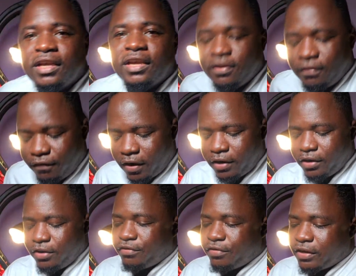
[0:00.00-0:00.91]
it's
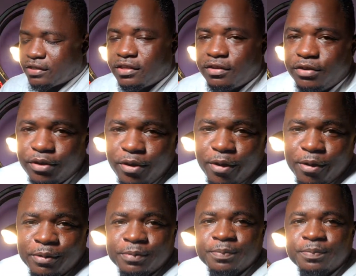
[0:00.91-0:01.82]
very interesting. You
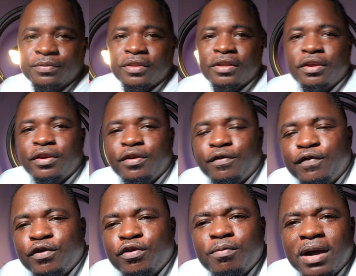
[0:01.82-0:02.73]
know,
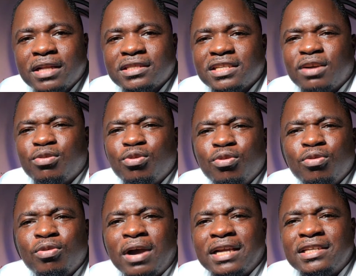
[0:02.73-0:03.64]
few months
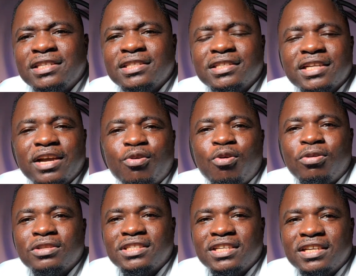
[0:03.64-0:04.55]
ago, I did a
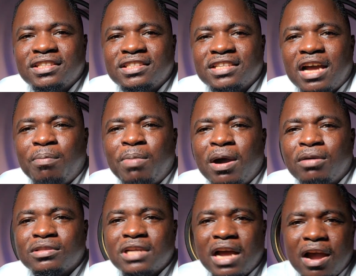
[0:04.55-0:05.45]
content
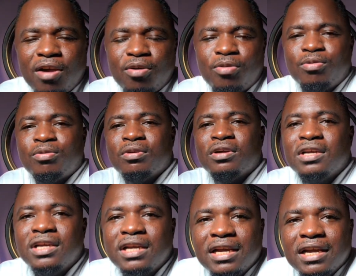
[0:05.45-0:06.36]
about how
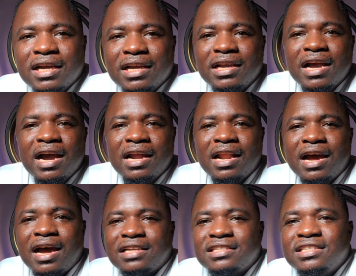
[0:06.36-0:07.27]

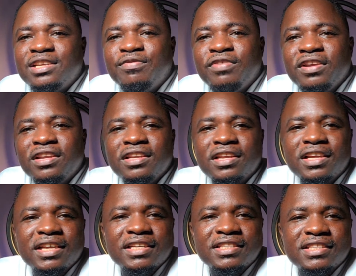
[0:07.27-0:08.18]
Ghana has given
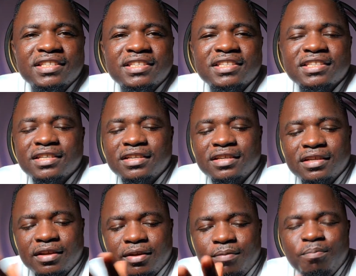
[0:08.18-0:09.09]
its
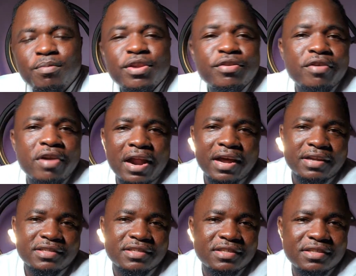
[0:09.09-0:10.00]

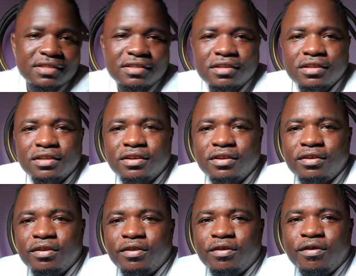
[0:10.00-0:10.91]
minerals
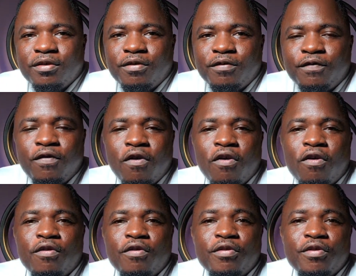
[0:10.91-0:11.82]

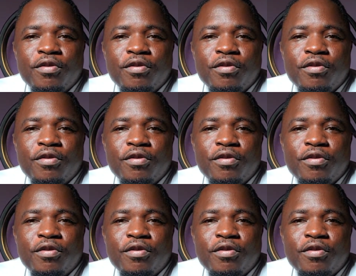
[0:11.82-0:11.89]
for